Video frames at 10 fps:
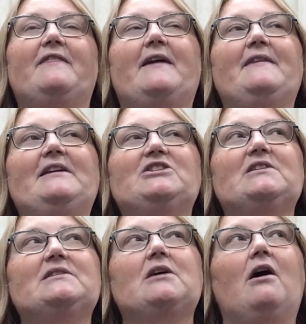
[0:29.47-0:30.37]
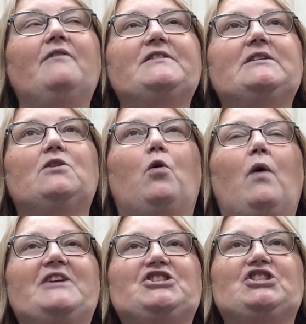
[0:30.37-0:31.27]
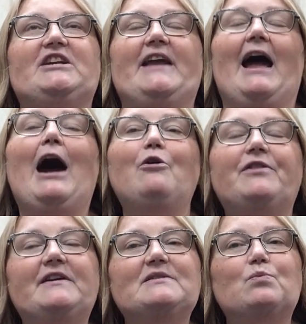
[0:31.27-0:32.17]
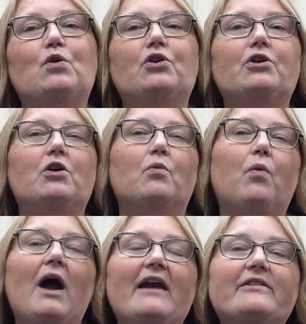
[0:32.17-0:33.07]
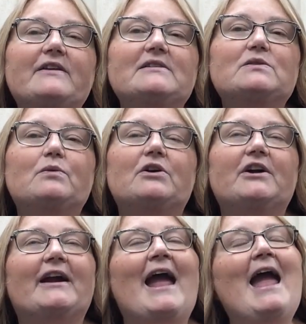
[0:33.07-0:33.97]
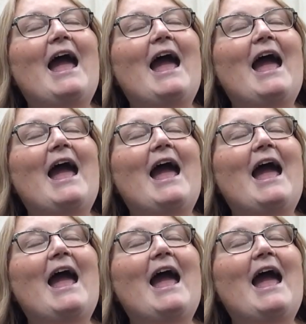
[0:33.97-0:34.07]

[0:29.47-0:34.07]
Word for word: And they just often question how things work or why things work,